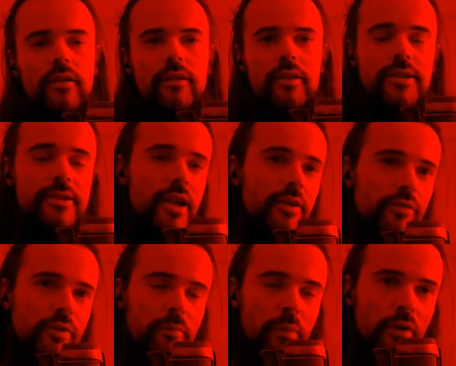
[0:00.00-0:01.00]
Let's start with
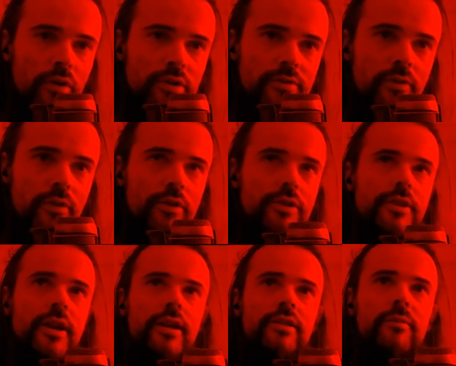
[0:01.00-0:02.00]
the pros
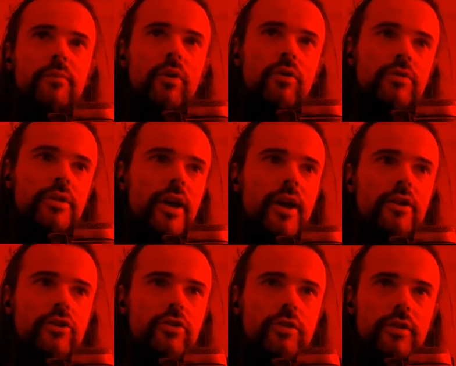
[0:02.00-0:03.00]
first, and the pros are
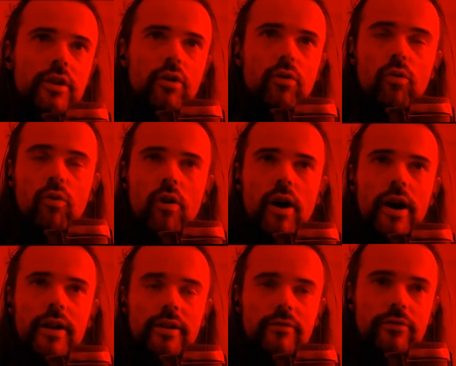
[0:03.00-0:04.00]
actually
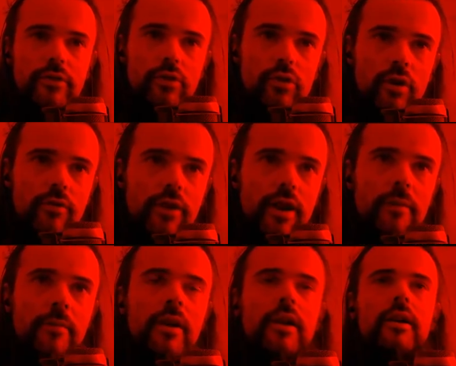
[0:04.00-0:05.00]
quite a few of
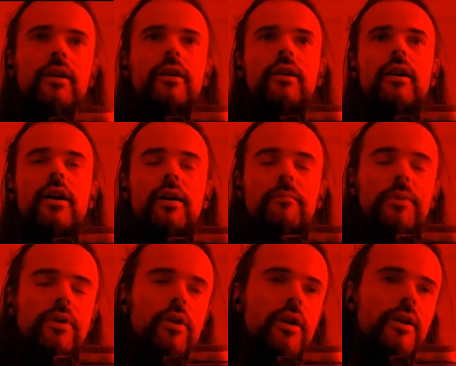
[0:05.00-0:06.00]
them.
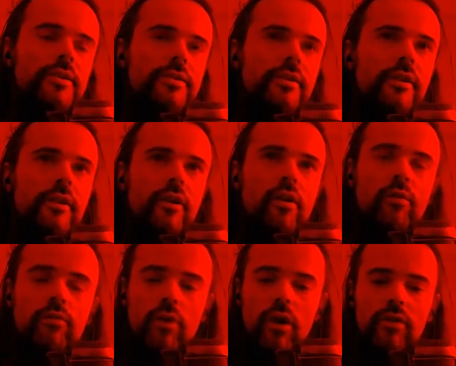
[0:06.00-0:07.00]
Because
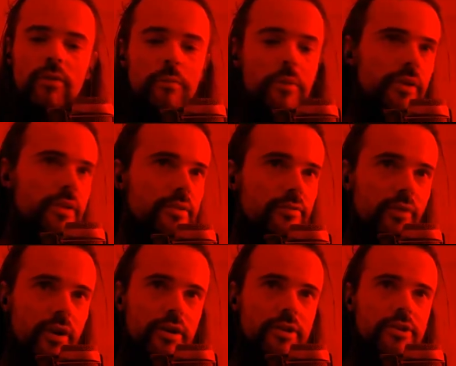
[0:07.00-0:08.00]
overall the build is
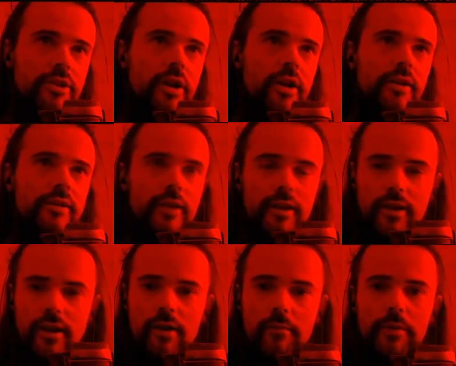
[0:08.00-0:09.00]
very solid, like
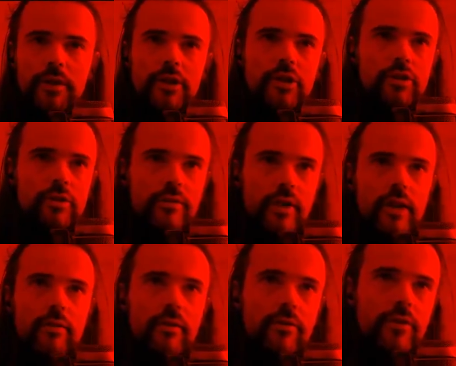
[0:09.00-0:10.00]
combination of
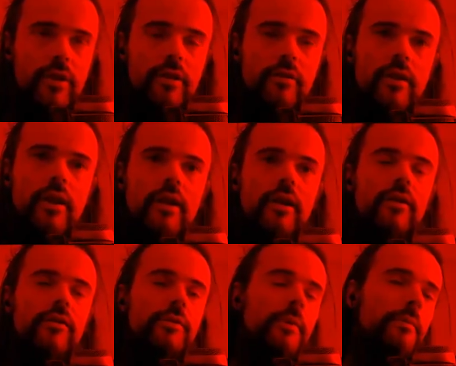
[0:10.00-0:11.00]
everything.
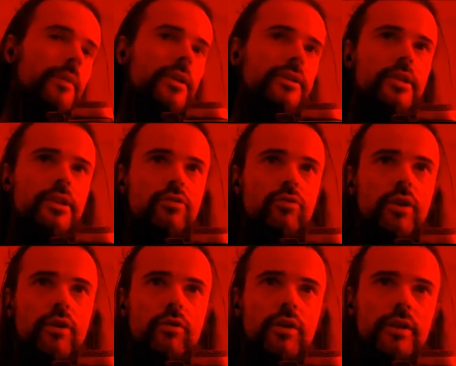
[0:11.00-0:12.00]
The mobility is
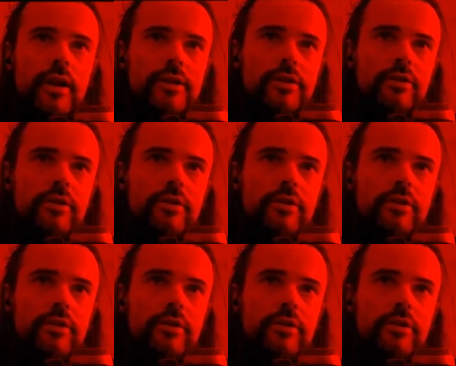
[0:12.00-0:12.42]
really nice.